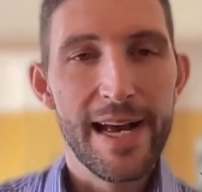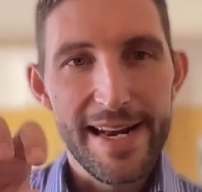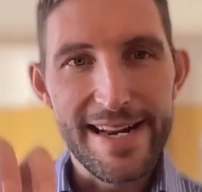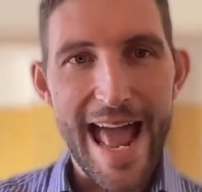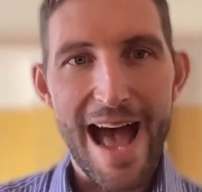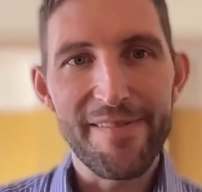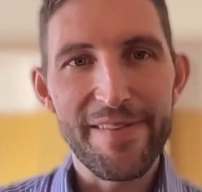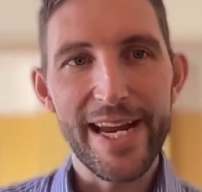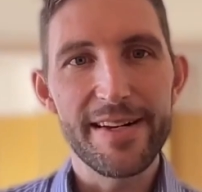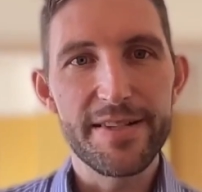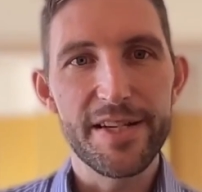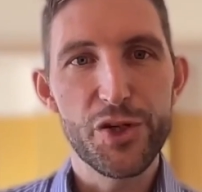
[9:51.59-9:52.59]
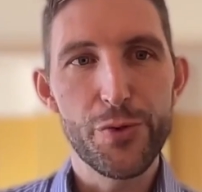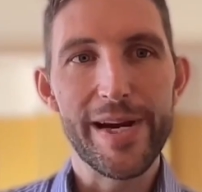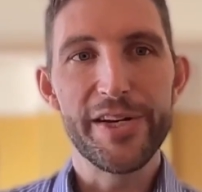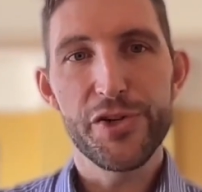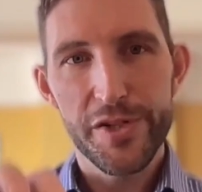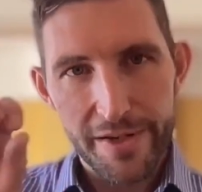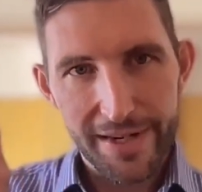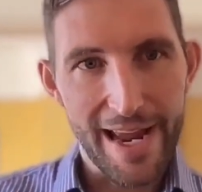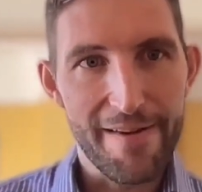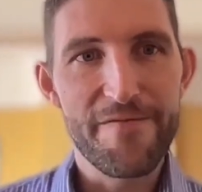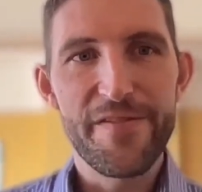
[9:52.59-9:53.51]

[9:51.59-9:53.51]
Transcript: navigate a situation, get